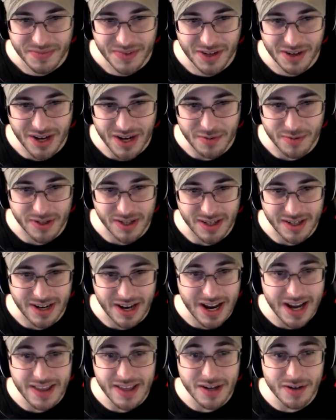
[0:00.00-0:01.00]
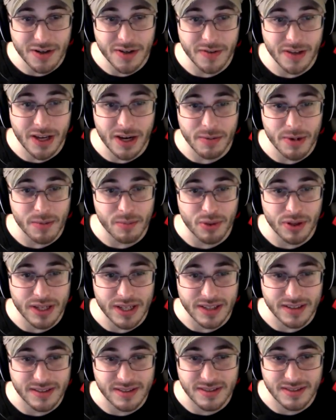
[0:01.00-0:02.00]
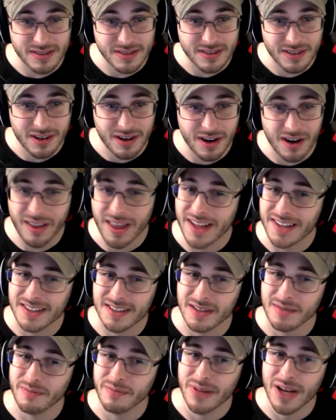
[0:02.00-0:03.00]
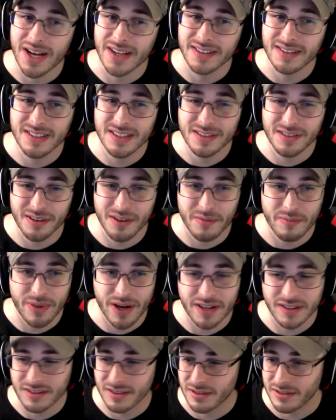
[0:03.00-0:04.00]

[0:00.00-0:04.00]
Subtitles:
Okay, we did it. And they don't even care about plants. Oh, that's the best. These are the best